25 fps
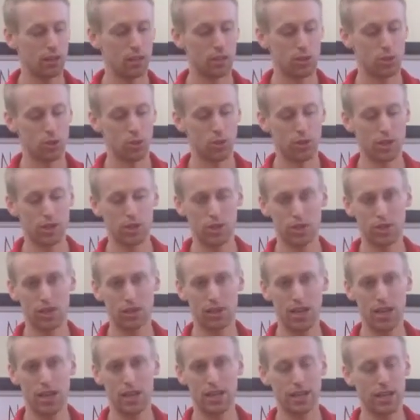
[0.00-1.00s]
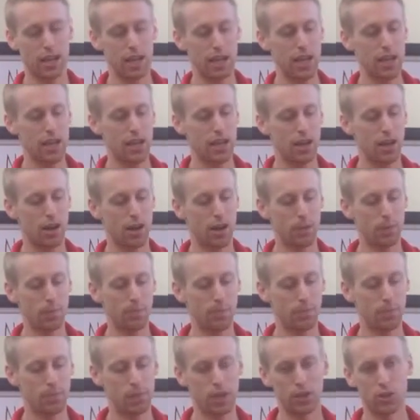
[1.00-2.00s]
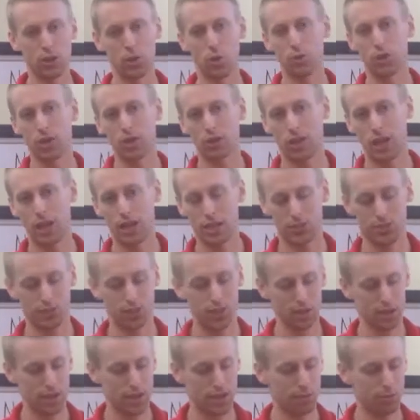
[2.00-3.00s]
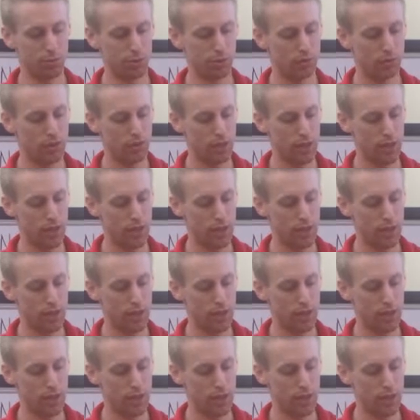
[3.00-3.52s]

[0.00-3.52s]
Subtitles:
So let's just take a yoga class, for example.